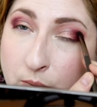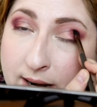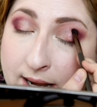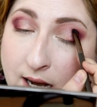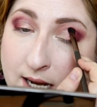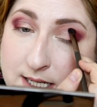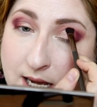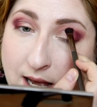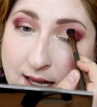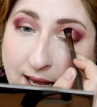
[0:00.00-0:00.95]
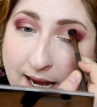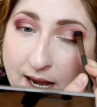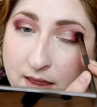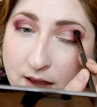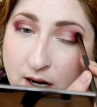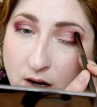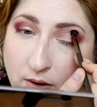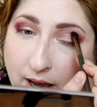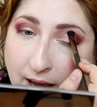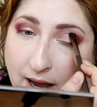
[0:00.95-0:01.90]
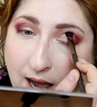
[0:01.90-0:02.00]
when I got to LA, I thought,
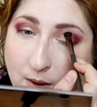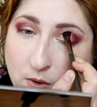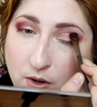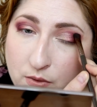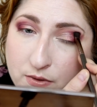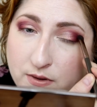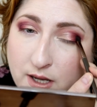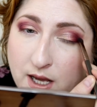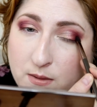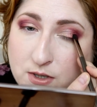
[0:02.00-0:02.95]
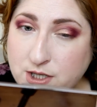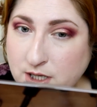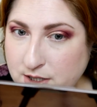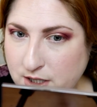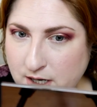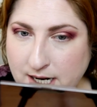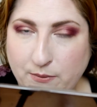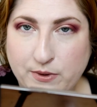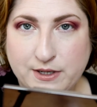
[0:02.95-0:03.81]
okay, I will go to the animal shelter and I will